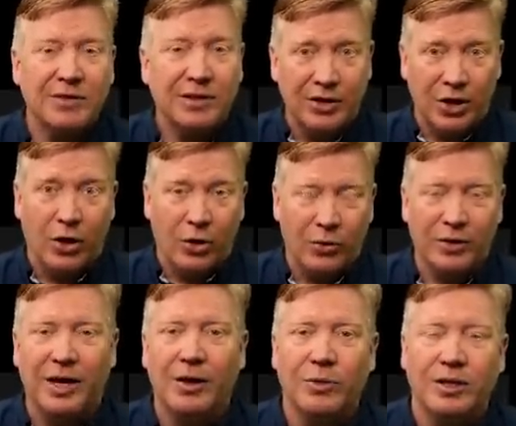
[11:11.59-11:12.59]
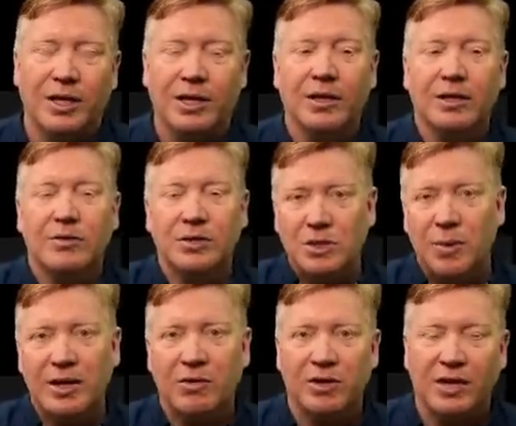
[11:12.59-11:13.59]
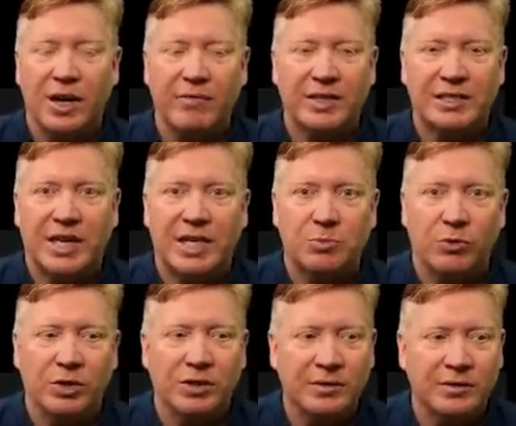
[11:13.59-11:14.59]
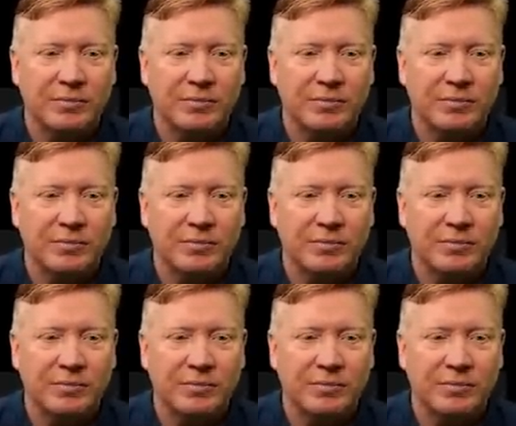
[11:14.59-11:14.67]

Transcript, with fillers: No, not really. Let's go back over to the Convex dashboard.